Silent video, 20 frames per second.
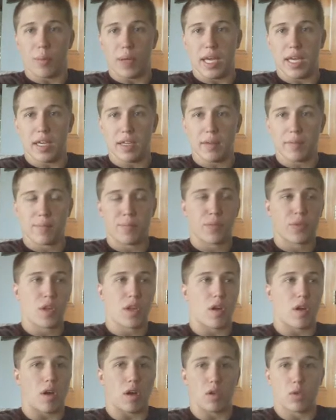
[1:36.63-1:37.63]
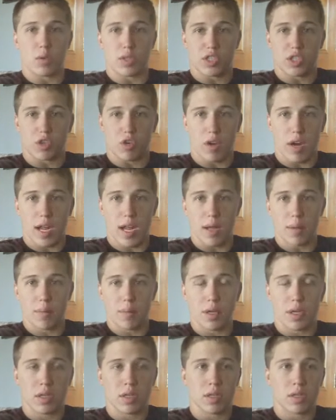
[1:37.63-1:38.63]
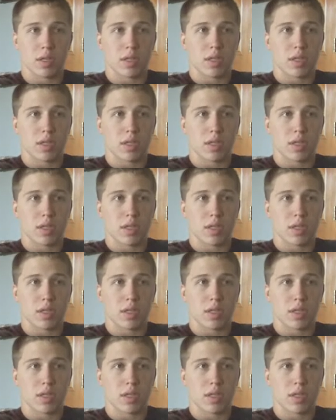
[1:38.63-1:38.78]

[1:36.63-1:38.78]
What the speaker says: a pit, onto a tramp.